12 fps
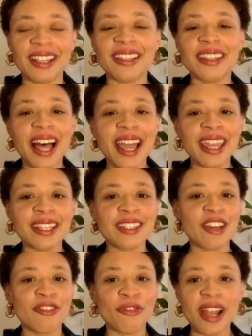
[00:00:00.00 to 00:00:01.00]
Alliance
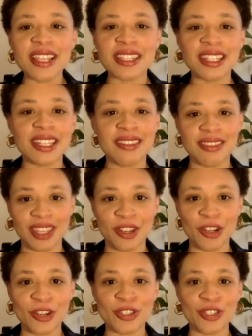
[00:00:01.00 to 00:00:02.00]
of Resident
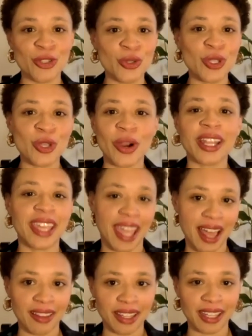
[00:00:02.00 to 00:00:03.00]
Theaters New York
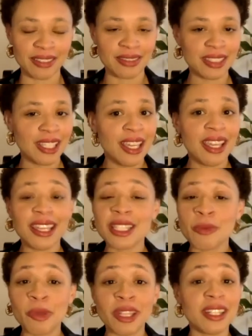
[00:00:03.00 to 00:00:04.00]
Gala.
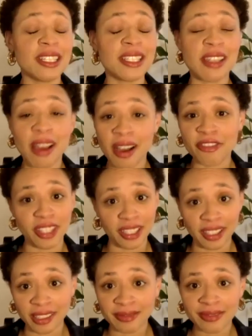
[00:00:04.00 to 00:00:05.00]
It's been a tough
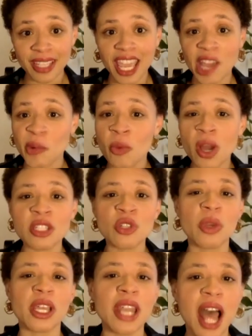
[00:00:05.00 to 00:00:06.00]
year, and we want to
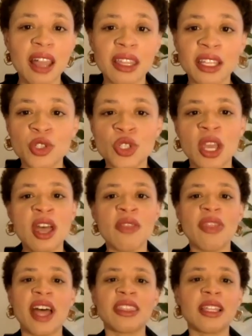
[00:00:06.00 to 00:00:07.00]
acknowledge
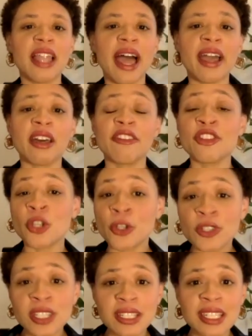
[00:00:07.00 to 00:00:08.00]
that the lack of
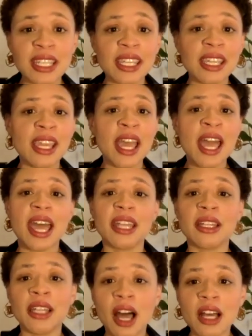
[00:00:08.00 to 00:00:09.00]
certainty
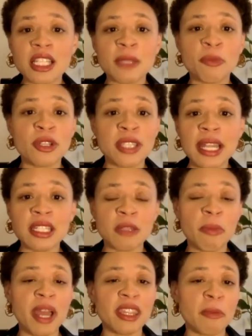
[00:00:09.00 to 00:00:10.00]
and loss presented
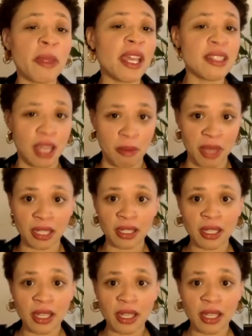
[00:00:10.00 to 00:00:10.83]
by the pandemic,